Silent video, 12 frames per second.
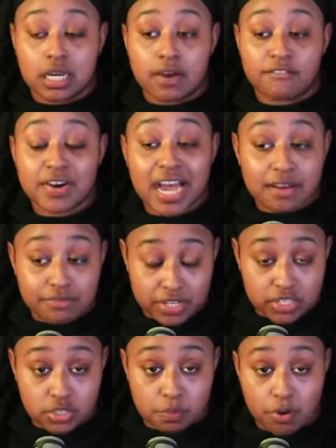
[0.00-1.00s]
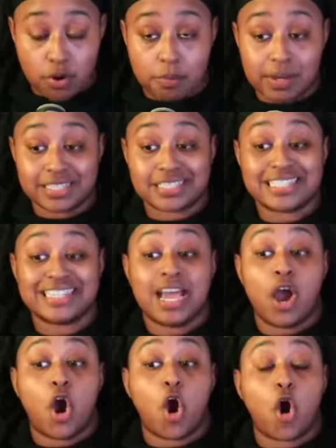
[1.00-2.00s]
five years of probation
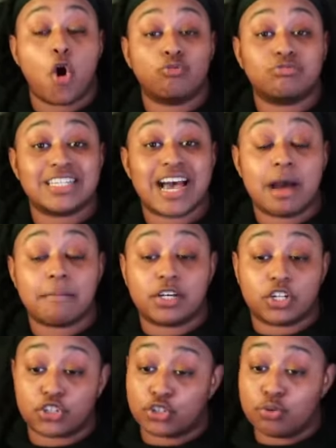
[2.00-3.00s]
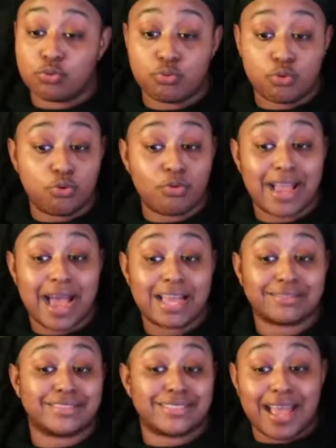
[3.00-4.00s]
on top of the dude who
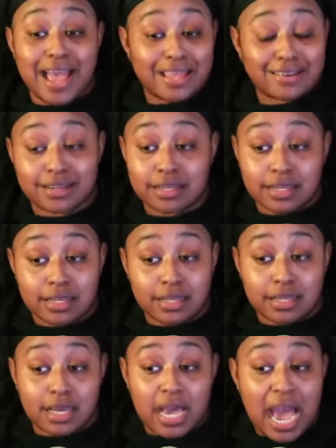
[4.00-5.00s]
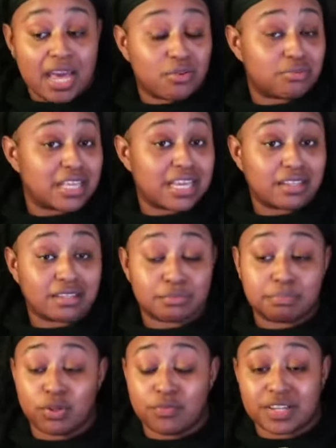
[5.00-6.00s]
got shot. I don't think
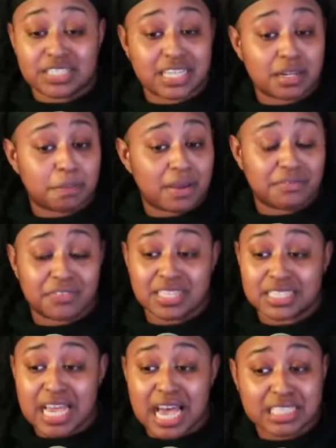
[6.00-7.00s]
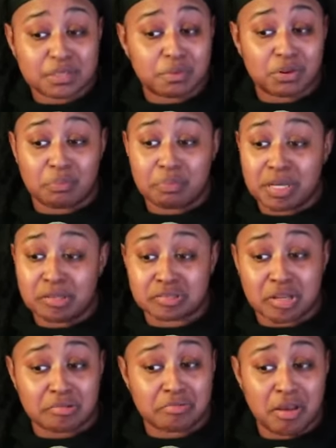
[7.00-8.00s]
Blueface had to pay for his hospital bills
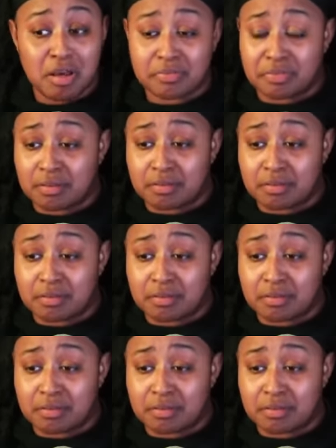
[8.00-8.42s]
or nothing.